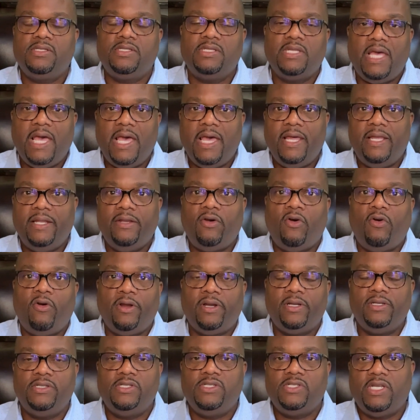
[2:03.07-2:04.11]
that
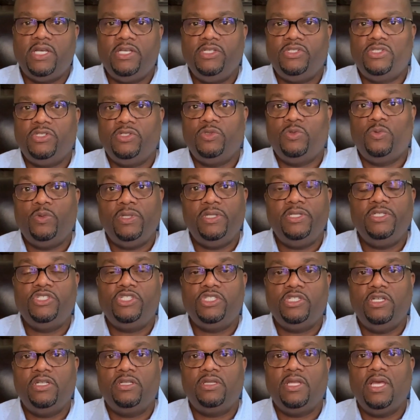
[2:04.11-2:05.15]
organizations really
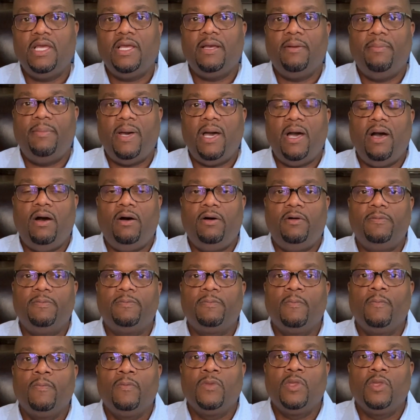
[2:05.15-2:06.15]
should think about